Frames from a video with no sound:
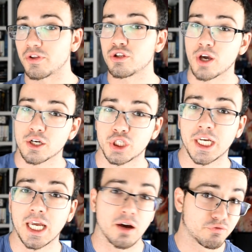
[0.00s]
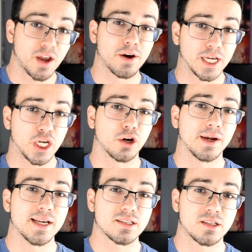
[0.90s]
of Inuyashiki, I'm very
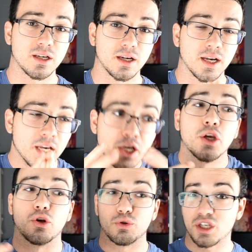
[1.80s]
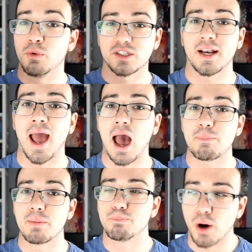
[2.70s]
curious to, you know, see what's going to
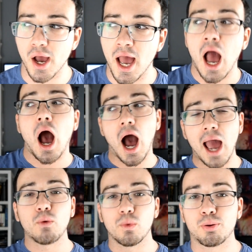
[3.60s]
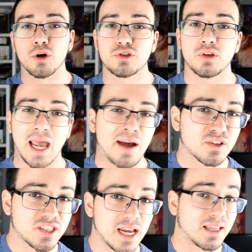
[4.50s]
happen. But I would personally have
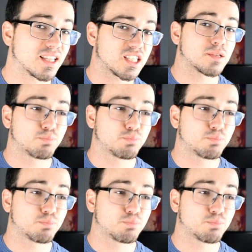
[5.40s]
to say that this is